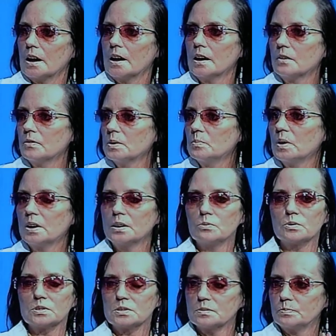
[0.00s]
Everybody
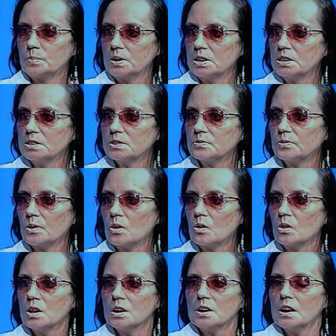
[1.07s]
was
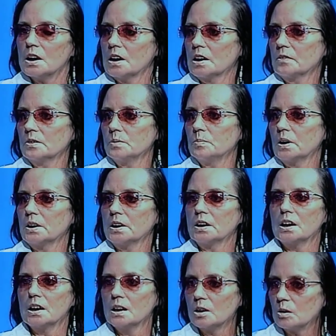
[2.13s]
peaceful. Everybody
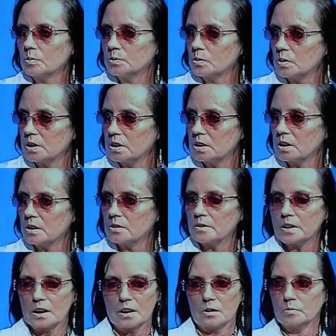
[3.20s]
helped one another.
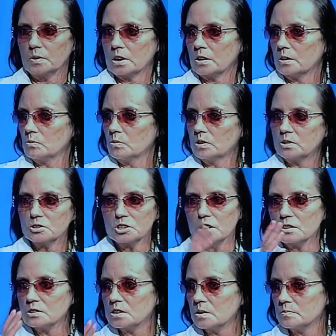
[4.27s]
They helped carry
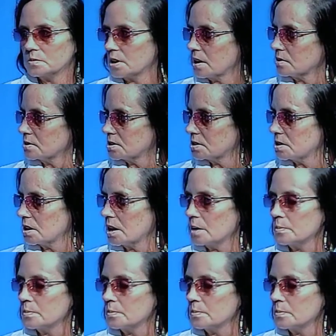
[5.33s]
wheelchairs up and down steps.